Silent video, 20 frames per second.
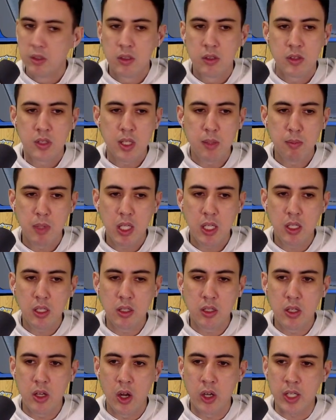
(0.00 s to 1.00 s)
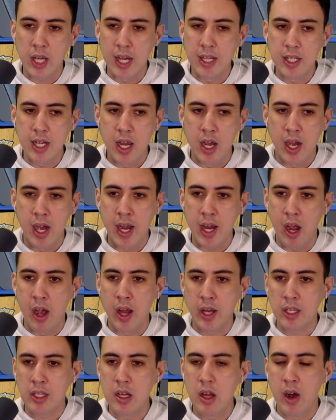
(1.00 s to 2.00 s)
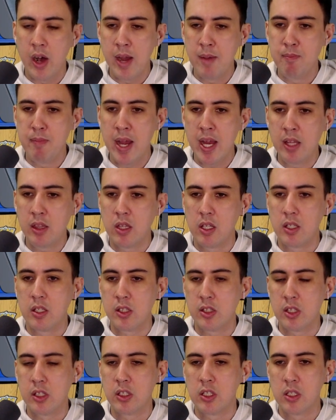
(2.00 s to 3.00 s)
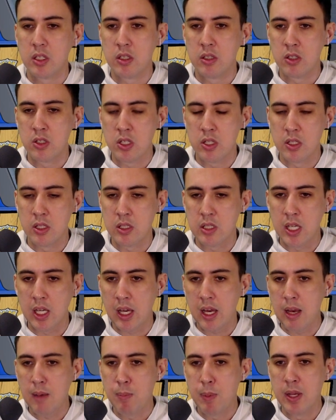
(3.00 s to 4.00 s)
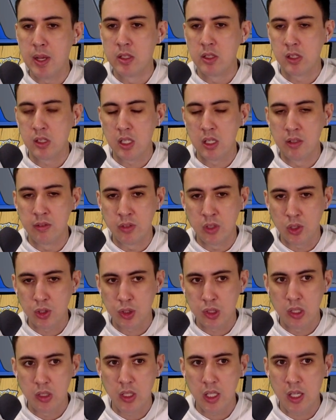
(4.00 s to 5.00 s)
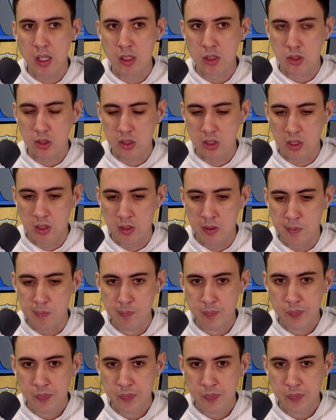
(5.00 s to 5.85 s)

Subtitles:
Does that mean... Okay, yeah, I made the decision to keep it instead of lost zoning it. So,